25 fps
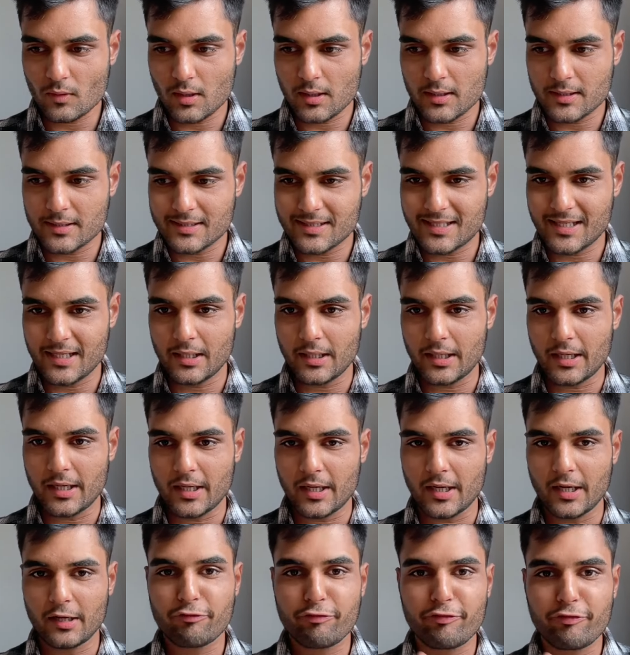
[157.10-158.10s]
see,
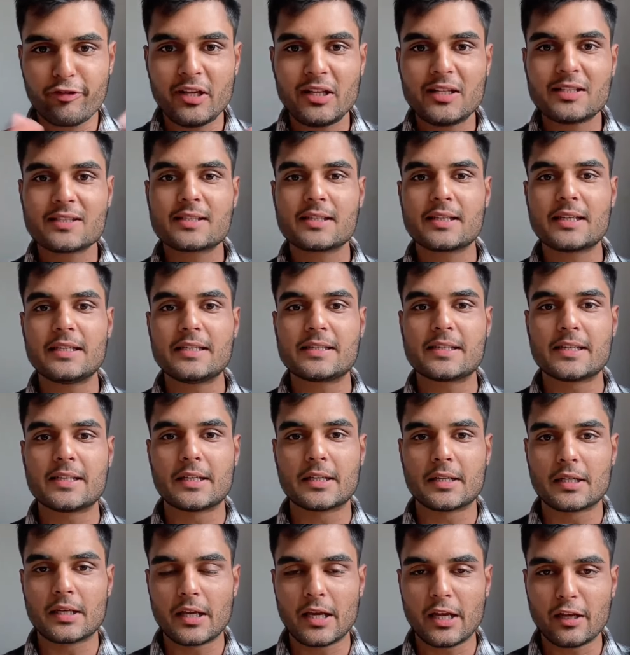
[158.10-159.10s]
it feels
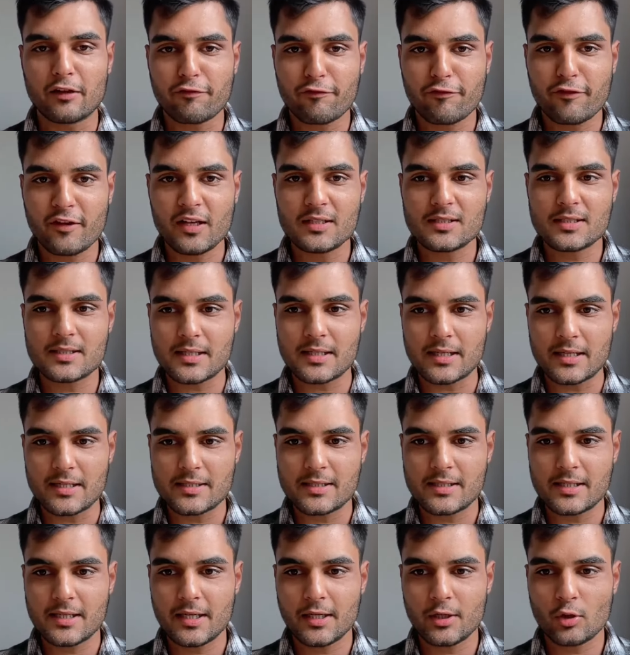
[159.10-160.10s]
easy
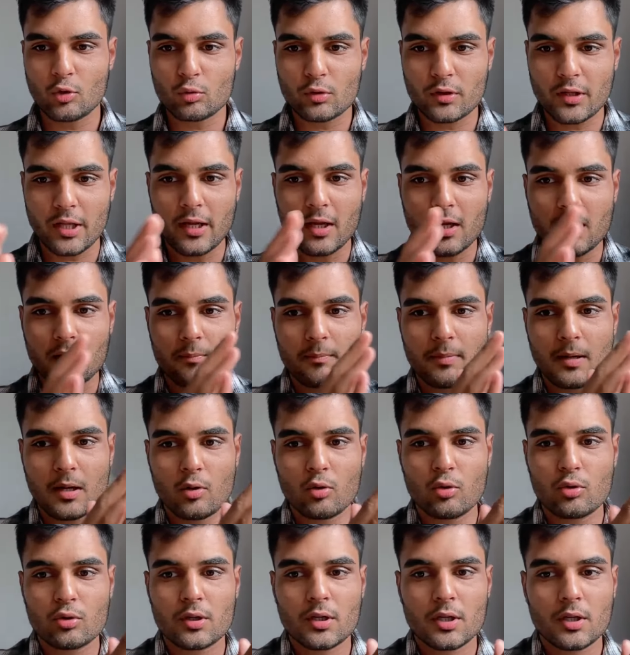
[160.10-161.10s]
to think
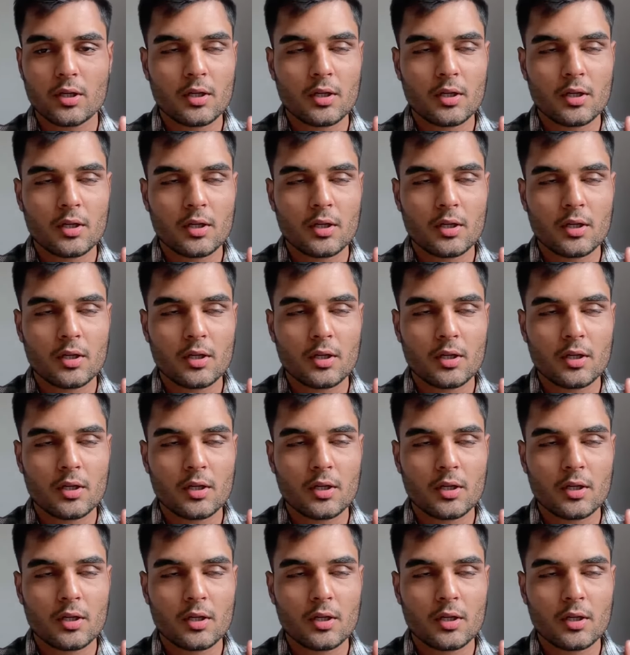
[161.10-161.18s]
about